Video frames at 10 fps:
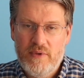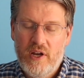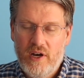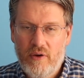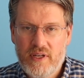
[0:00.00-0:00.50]

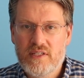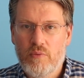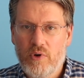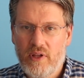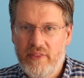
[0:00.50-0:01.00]
No, it doesn't
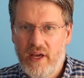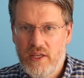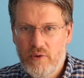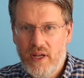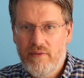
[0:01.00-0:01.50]
work like that.
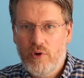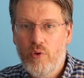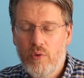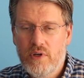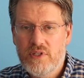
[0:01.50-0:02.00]
You can have a
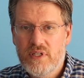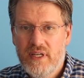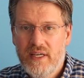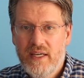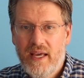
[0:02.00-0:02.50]
course,
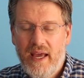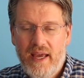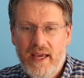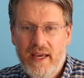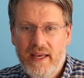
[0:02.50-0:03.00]

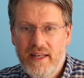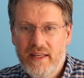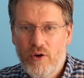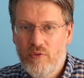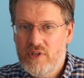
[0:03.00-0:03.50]

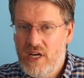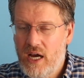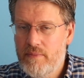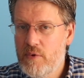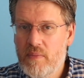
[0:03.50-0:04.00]
and over
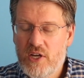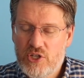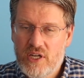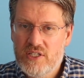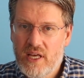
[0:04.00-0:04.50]
time you might
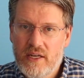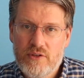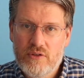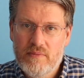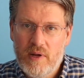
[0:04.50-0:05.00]
change that
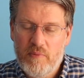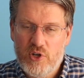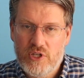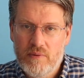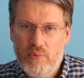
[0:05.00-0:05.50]
into a
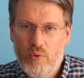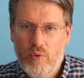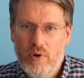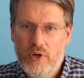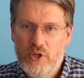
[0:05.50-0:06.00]
membership,
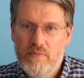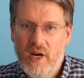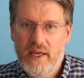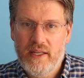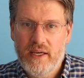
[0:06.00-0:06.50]
or you
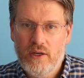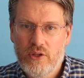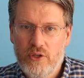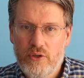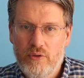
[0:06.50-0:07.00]
might
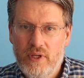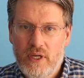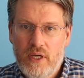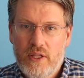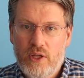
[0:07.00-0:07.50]
include
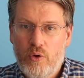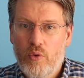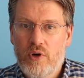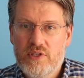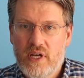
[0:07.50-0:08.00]
the
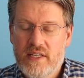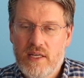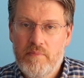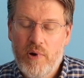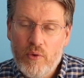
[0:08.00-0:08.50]
course as
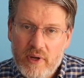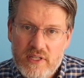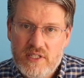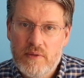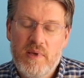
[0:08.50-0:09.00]
a
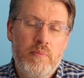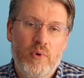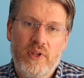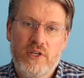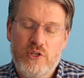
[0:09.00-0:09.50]
bonus to
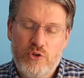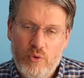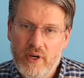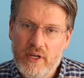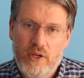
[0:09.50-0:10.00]
people that
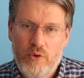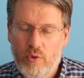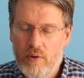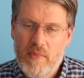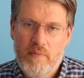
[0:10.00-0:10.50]
join
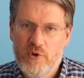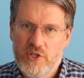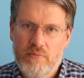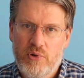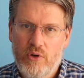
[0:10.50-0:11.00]
your
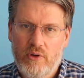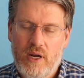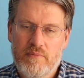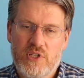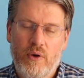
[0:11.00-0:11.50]
membership
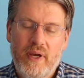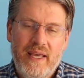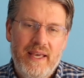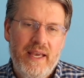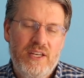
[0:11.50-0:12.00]
program. So
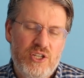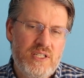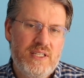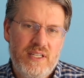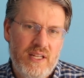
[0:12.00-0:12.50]
it
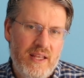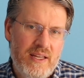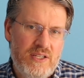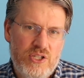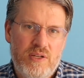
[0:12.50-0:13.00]

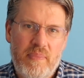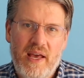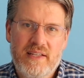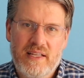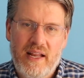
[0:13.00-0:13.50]
just
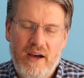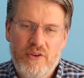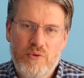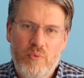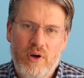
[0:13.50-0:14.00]
depends on how
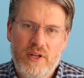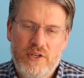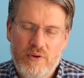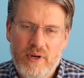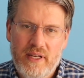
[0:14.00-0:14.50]
you want to
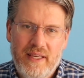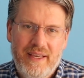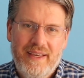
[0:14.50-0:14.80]
do it.